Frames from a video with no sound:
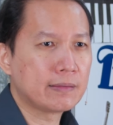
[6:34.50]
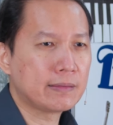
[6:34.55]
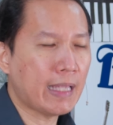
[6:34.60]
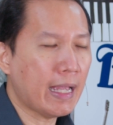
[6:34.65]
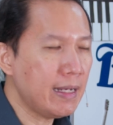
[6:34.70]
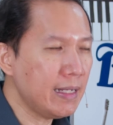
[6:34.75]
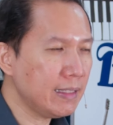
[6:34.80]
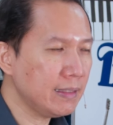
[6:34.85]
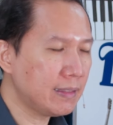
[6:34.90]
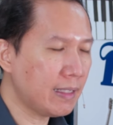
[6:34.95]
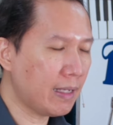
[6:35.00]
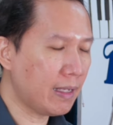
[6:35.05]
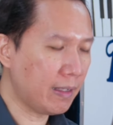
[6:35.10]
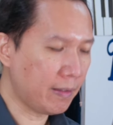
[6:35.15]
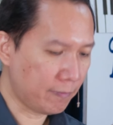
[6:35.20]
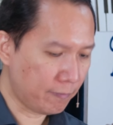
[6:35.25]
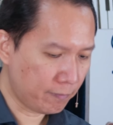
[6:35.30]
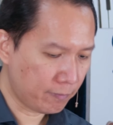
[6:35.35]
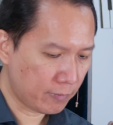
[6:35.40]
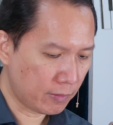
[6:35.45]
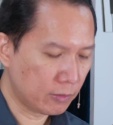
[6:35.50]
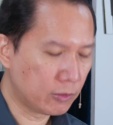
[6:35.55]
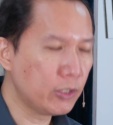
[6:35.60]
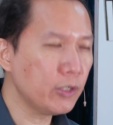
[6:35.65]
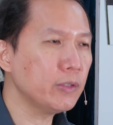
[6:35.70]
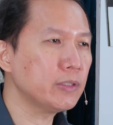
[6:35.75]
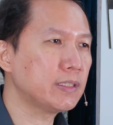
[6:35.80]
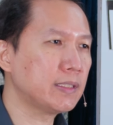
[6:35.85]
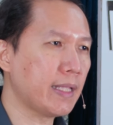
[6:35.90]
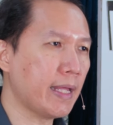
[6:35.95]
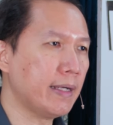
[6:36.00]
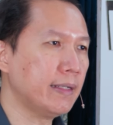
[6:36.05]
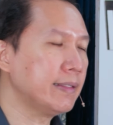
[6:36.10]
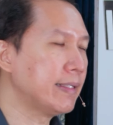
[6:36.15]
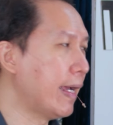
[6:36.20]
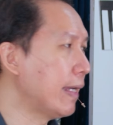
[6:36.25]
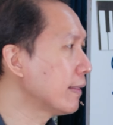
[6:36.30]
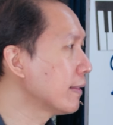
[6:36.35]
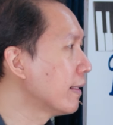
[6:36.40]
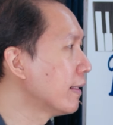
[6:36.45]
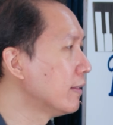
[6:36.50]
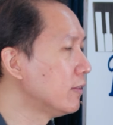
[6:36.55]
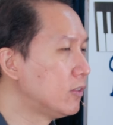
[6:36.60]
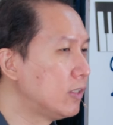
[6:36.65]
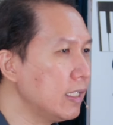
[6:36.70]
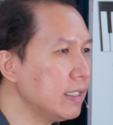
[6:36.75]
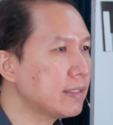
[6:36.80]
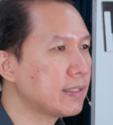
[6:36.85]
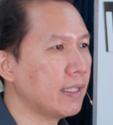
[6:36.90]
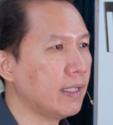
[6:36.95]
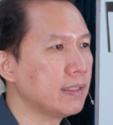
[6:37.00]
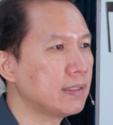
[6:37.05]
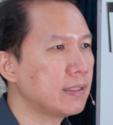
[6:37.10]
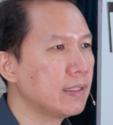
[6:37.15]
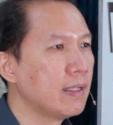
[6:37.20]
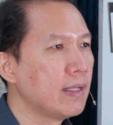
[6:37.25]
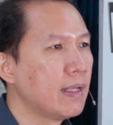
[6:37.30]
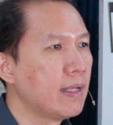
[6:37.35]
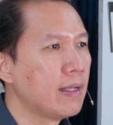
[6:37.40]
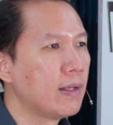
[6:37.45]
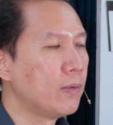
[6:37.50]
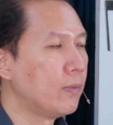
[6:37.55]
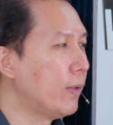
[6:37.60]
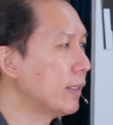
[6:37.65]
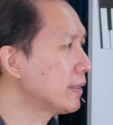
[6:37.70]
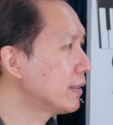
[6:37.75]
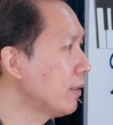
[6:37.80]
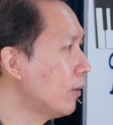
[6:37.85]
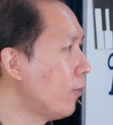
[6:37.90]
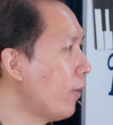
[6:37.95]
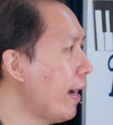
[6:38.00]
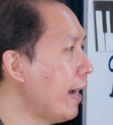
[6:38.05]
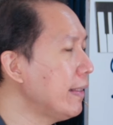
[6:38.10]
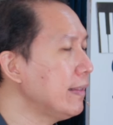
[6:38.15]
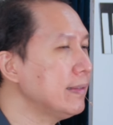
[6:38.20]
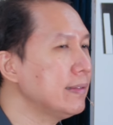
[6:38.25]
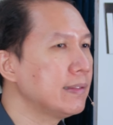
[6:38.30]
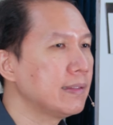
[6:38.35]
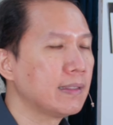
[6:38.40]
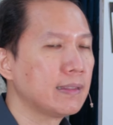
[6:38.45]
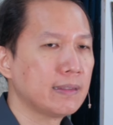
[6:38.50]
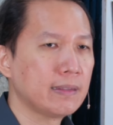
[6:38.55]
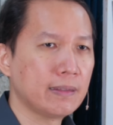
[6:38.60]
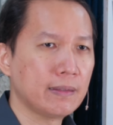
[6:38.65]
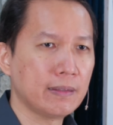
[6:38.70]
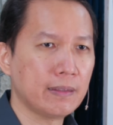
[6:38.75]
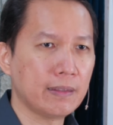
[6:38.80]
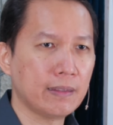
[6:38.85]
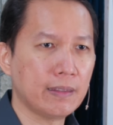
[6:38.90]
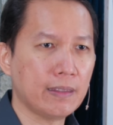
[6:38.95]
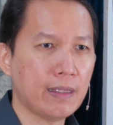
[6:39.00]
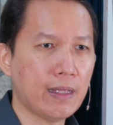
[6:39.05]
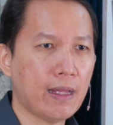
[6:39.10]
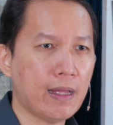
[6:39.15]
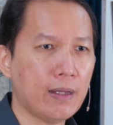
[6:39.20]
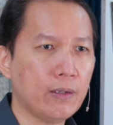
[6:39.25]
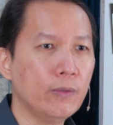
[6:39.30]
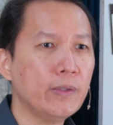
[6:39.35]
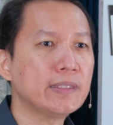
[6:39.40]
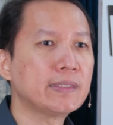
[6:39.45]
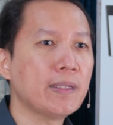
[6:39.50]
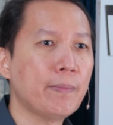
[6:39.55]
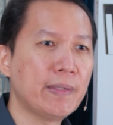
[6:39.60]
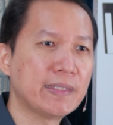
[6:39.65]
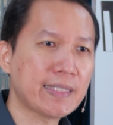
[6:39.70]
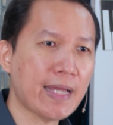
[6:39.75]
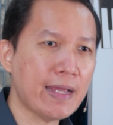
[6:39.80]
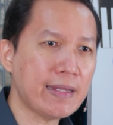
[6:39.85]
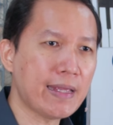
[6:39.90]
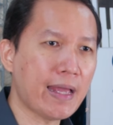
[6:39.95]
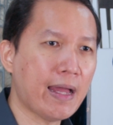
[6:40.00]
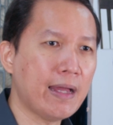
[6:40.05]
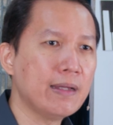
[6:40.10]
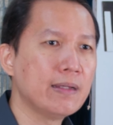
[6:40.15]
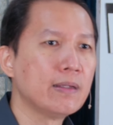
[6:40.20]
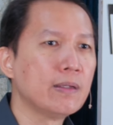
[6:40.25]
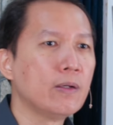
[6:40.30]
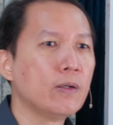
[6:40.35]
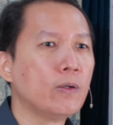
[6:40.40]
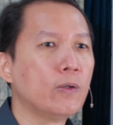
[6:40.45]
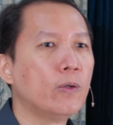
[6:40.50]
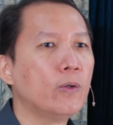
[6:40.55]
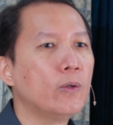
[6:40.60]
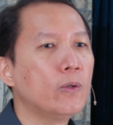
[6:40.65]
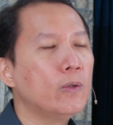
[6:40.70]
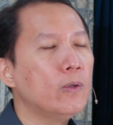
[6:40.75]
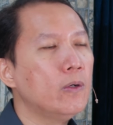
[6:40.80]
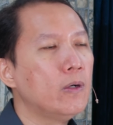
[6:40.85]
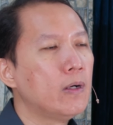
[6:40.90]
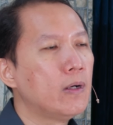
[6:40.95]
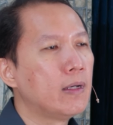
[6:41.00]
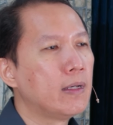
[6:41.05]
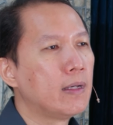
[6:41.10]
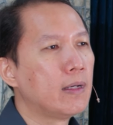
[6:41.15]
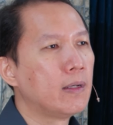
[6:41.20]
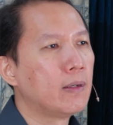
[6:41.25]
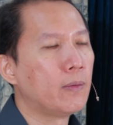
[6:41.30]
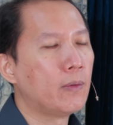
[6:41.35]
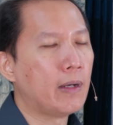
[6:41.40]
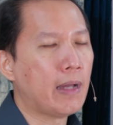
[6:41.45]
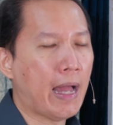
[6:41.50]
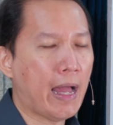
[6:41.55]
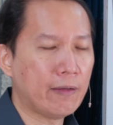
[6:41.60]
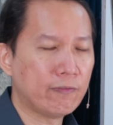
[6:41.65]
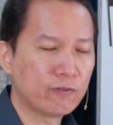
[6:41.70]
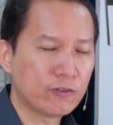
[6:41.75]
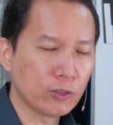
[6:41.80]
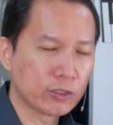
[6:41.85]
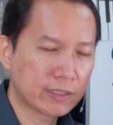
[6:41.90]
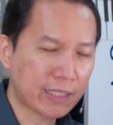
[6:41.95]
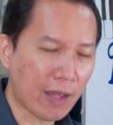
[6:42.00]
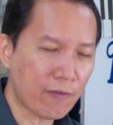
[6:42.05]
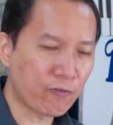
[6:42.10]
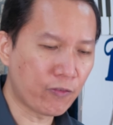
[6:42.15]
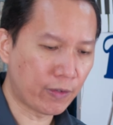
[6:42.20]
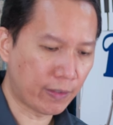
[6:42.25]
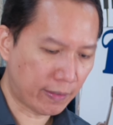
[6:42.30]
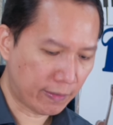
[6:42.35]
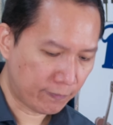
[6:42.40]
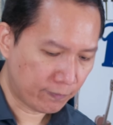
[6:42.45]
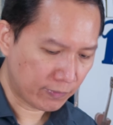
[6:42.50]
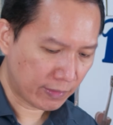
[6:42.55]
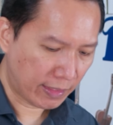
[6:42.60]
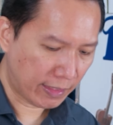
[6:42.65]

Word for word: telling the Jews there that Jesus was the one uh, who is the Messiah, who had to suffer.